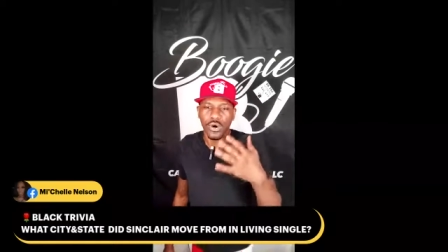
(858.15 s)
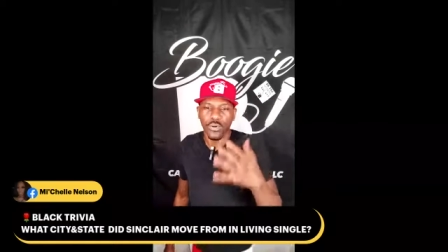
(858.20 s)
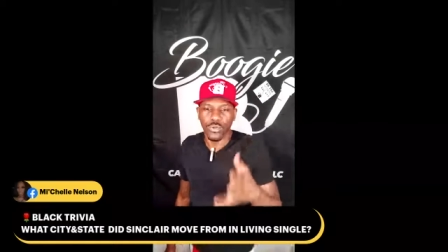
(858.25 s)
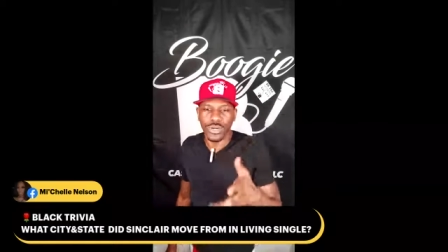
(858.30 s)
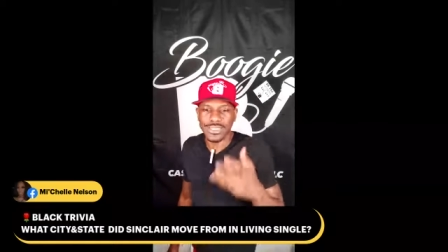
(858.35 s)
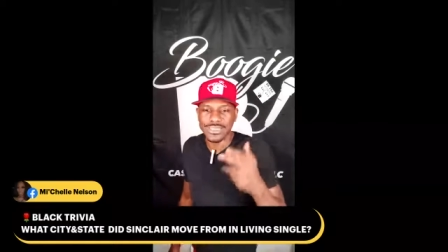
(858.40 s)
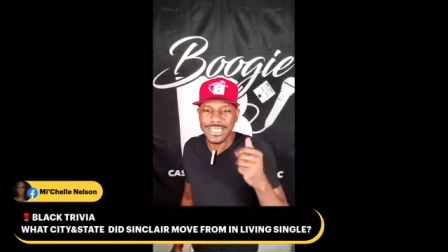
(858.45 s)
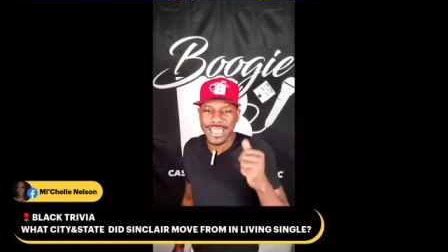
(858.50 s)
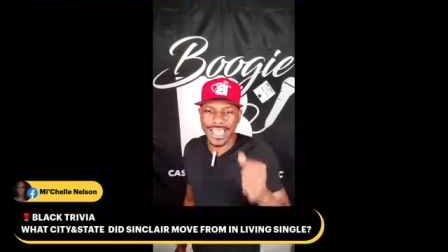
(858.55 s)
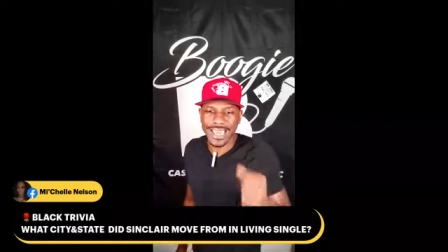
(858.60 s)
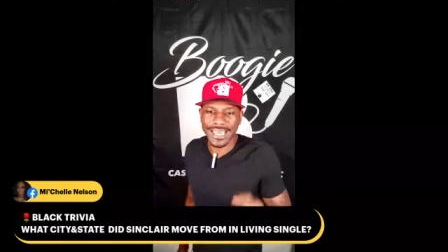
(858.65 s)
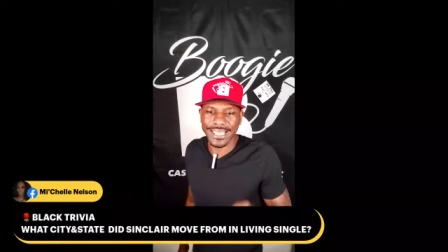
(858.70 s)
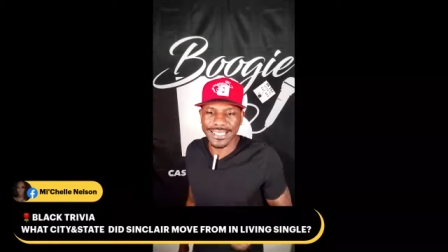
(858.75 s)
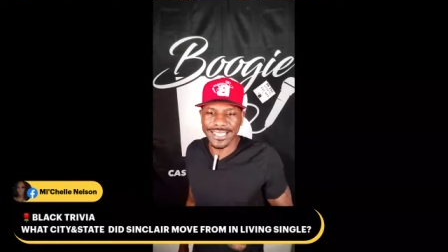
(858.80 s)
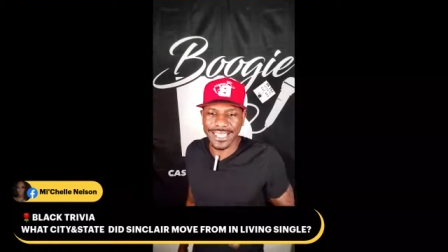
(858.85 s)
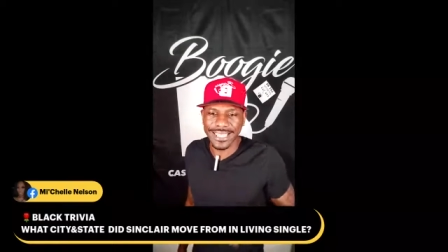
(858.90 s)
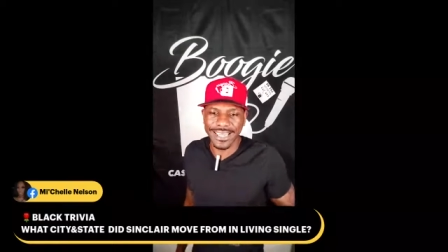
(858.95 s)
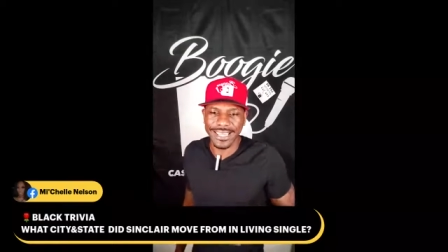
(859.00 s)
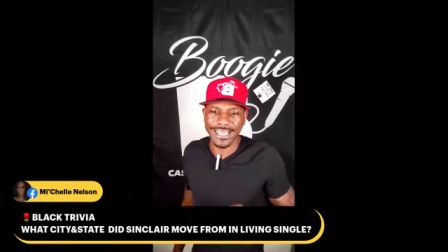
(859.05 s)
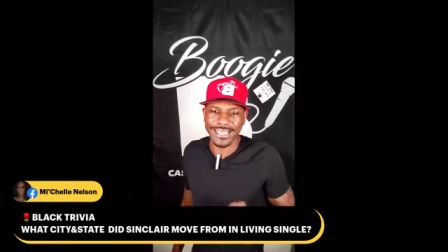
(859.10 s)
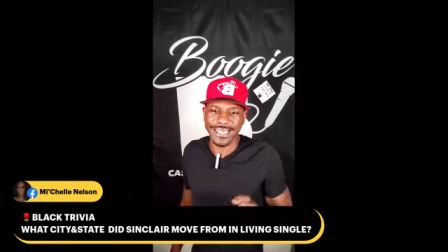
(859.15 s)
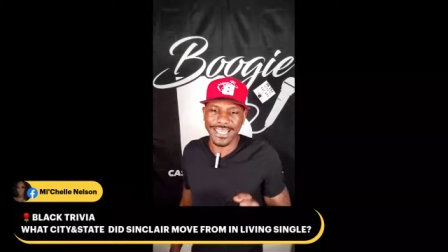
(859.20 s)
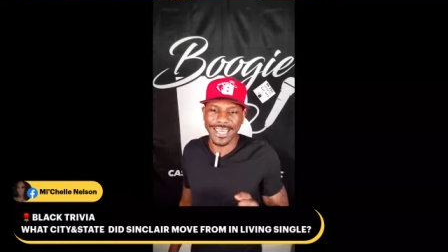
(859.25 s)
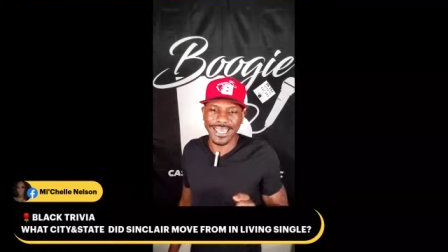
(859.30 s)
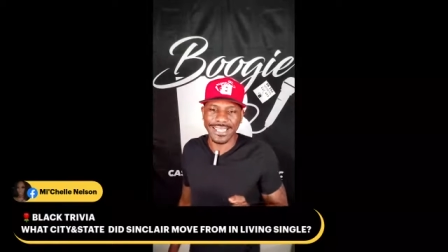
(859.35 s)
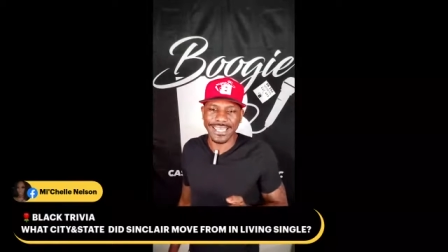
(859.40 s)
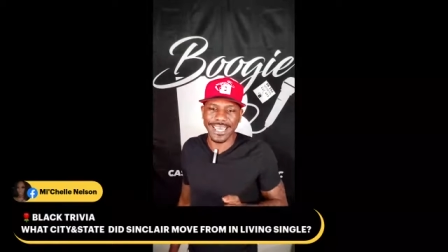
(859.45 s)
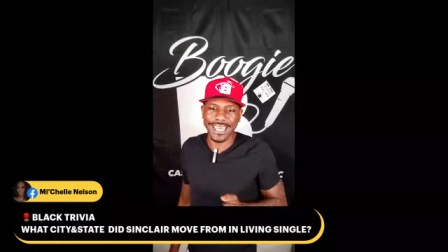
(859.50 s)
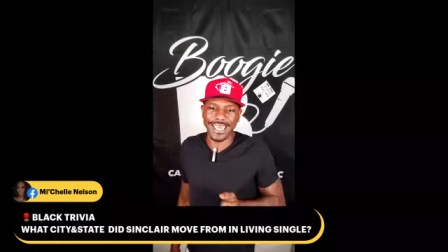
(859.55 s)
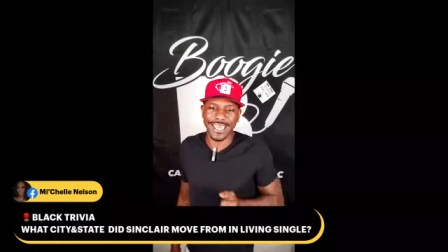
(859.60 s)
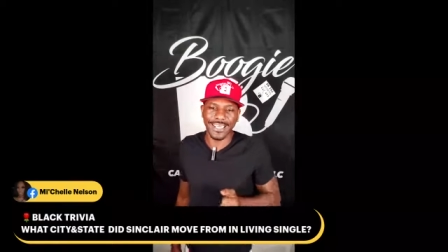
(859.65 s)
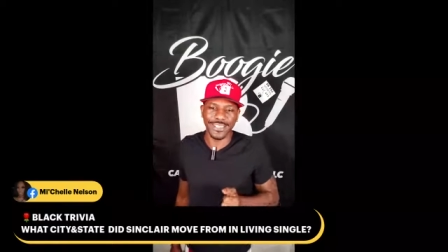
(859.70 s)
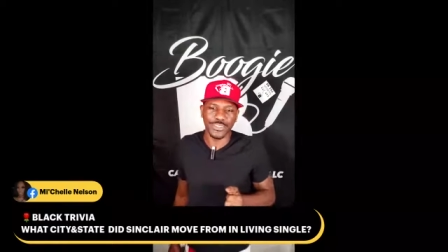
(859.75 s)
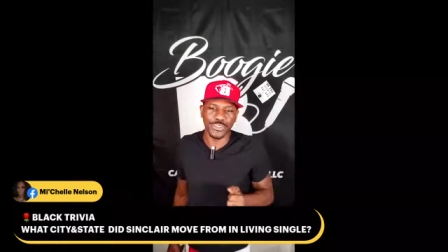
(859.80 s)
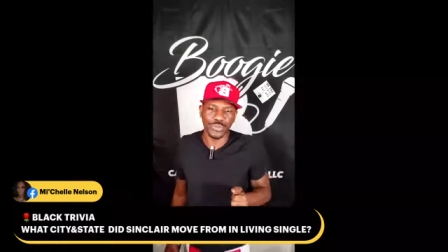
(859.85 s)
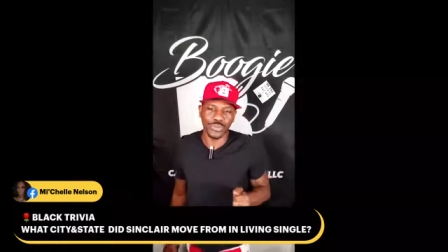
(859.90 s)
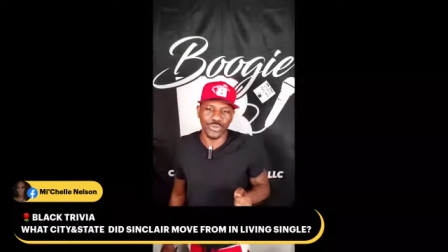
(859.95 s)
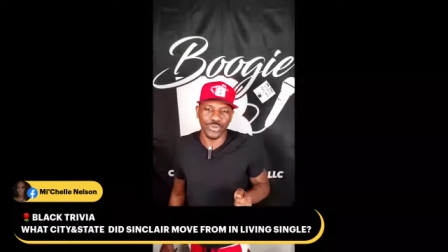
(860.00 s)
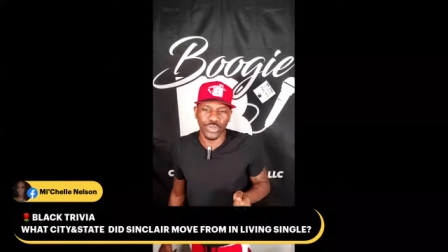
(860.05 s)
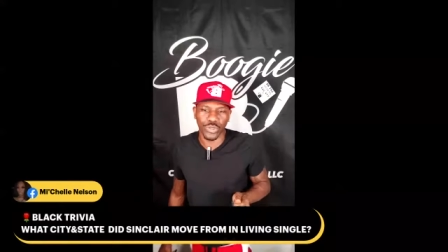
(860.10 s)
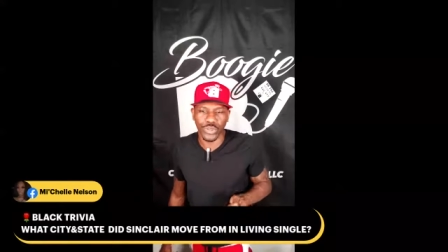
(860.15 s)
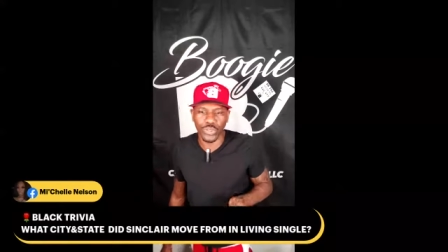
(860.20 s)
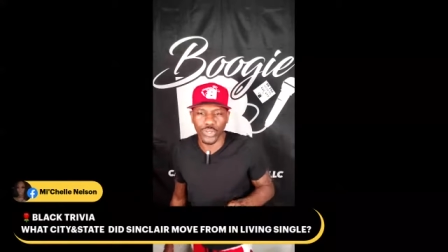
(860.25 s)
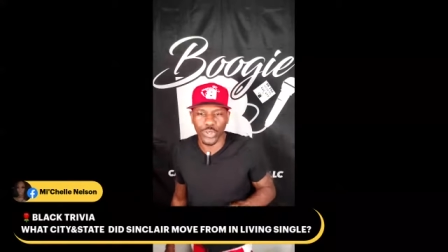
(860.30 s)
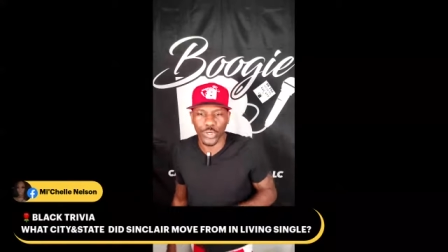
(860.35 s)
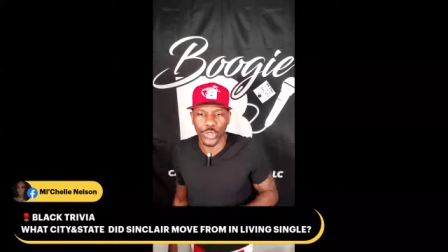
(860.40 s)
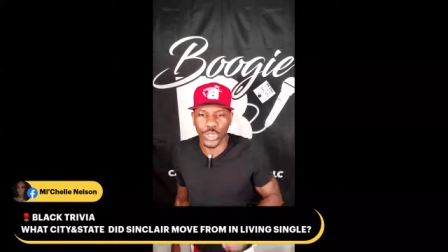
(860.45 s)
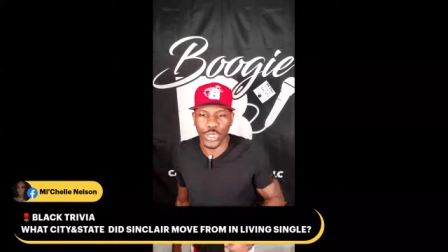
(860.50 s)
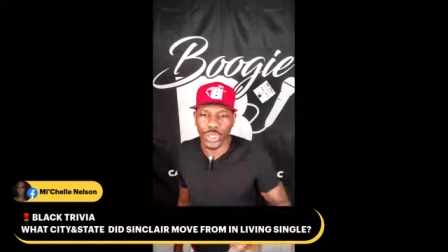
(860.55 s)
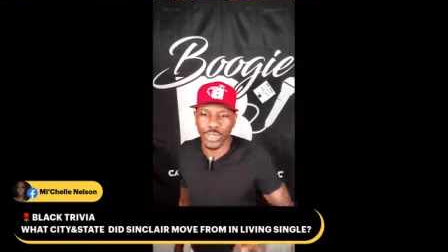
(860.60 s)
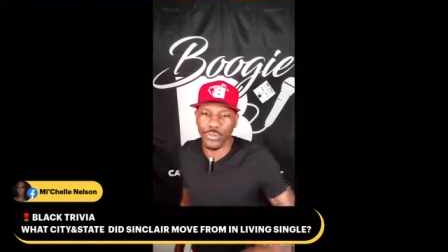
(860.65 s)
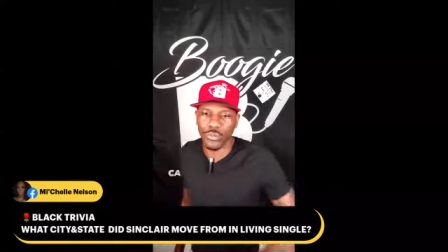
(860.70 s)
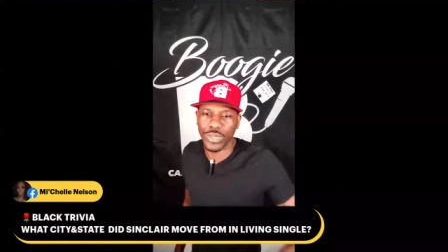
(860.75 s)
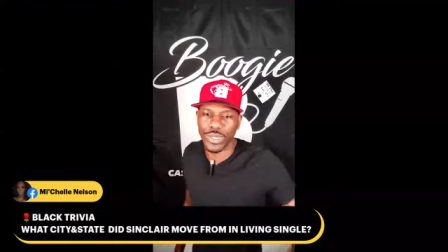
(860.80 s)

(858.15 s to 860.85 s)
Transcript: What's happening, Limit? Andrew Erder.